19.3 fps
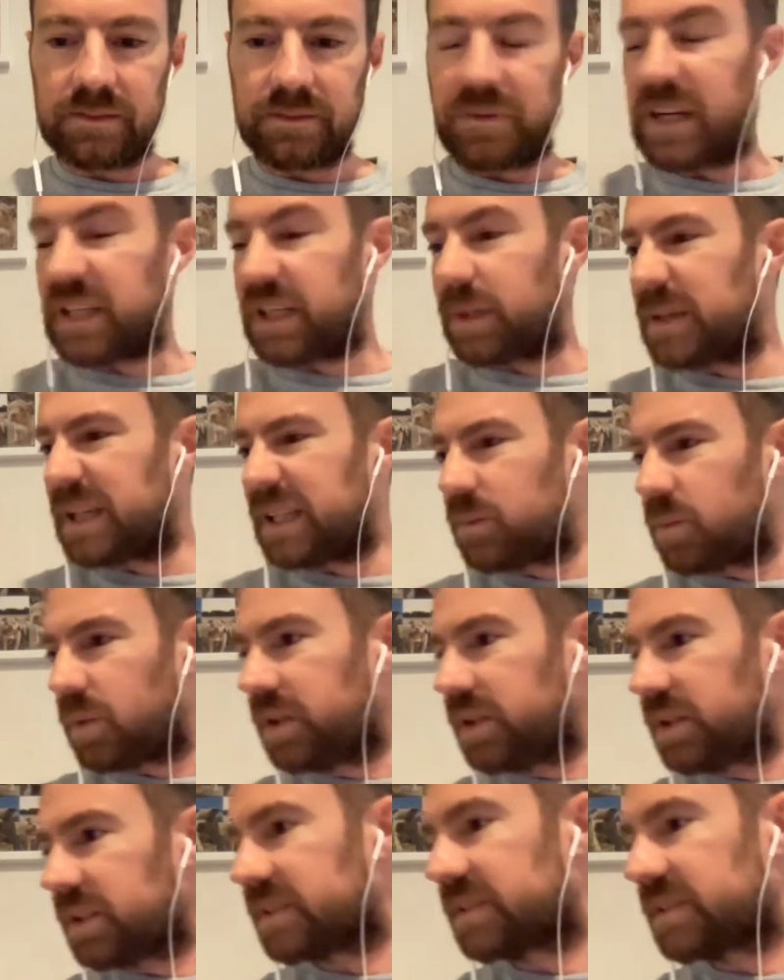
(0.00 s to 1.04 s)
Fuck, I'm getting
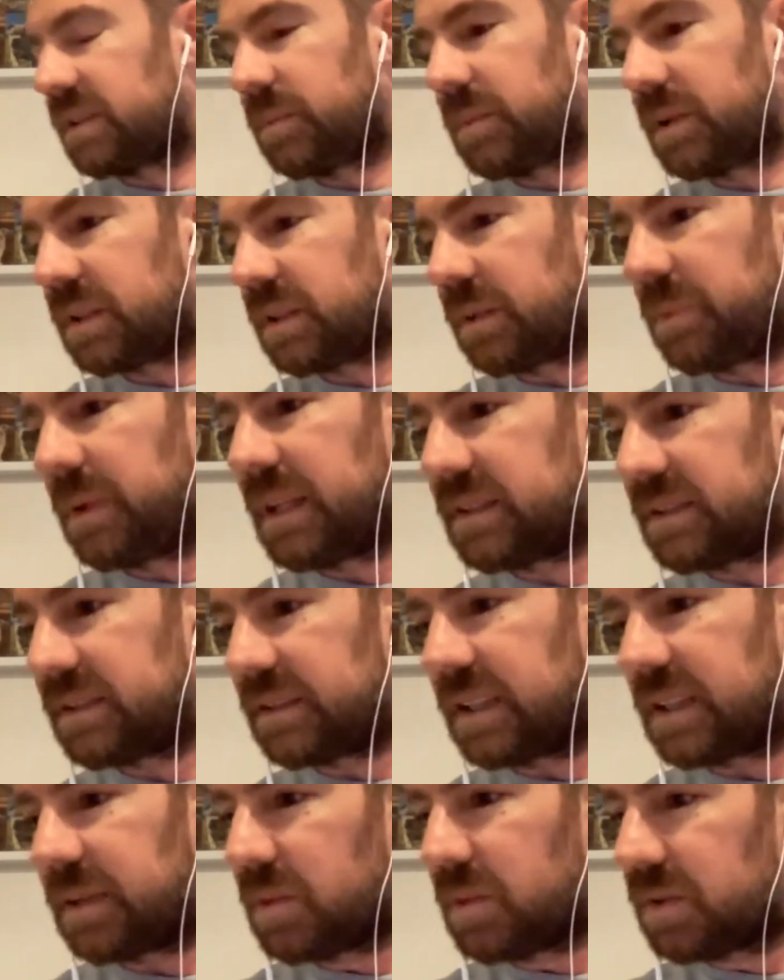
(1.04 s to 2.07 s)
worse. I'm not going to practice
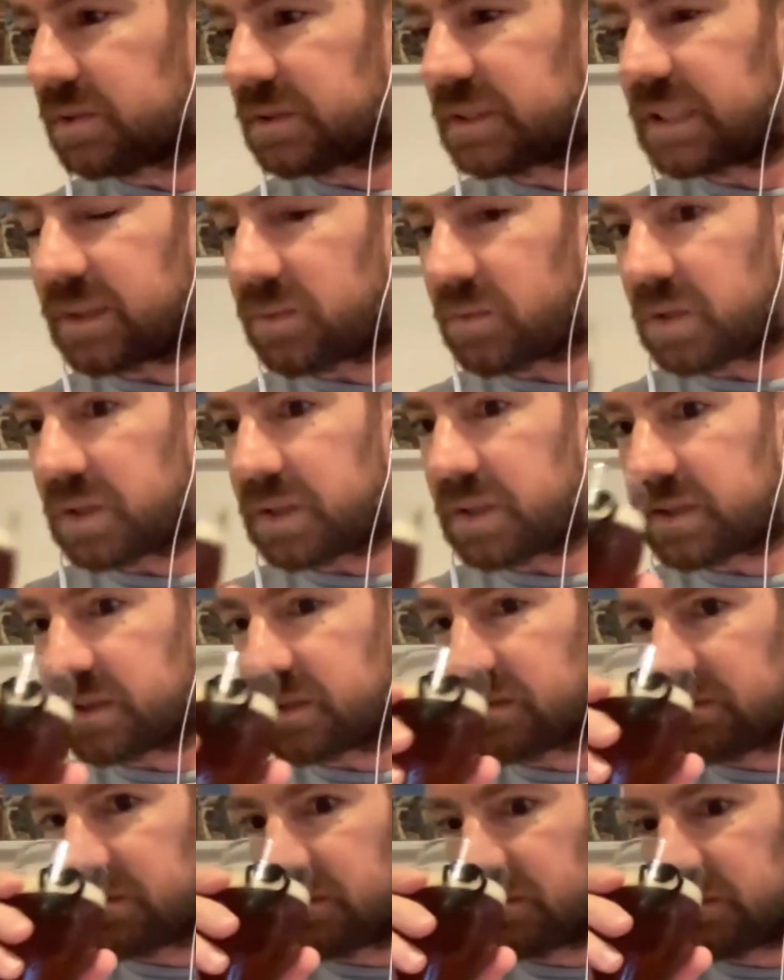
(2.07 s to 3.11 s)
anymore. It's getting worse.
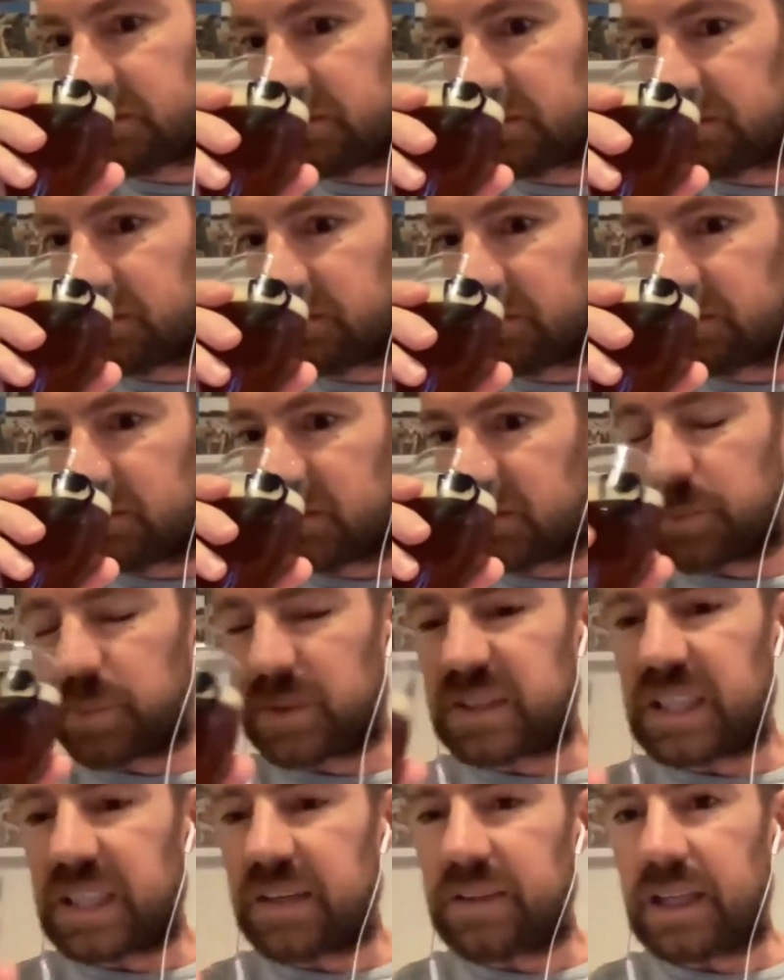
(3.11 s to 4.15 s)
Just
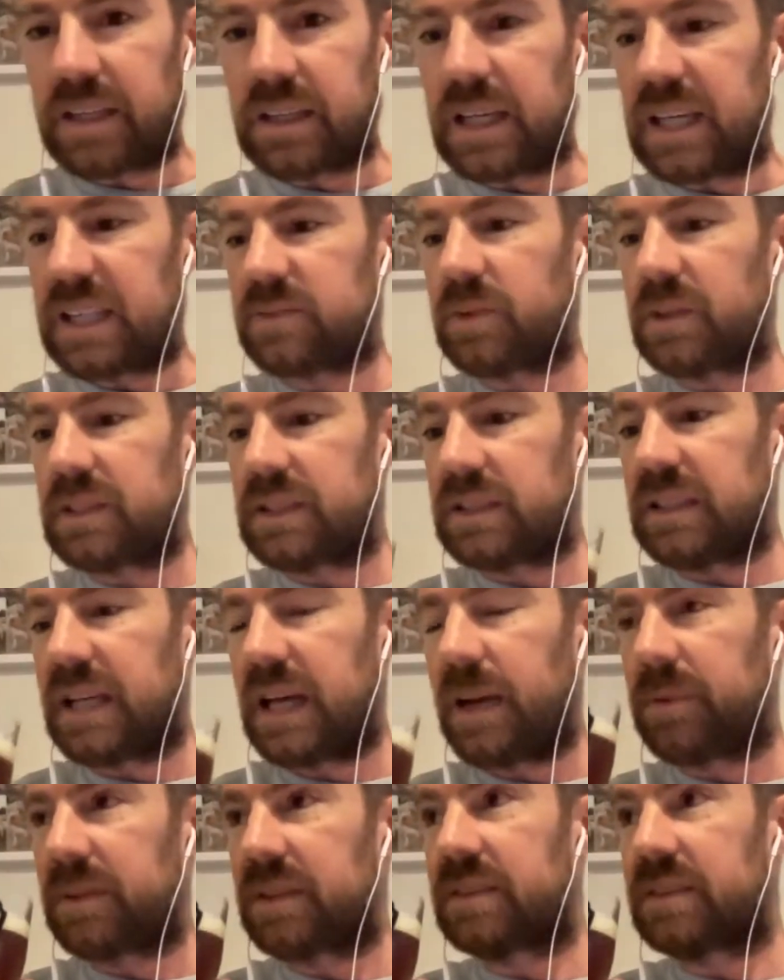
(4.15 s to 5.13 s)
pretend that last one didn't happen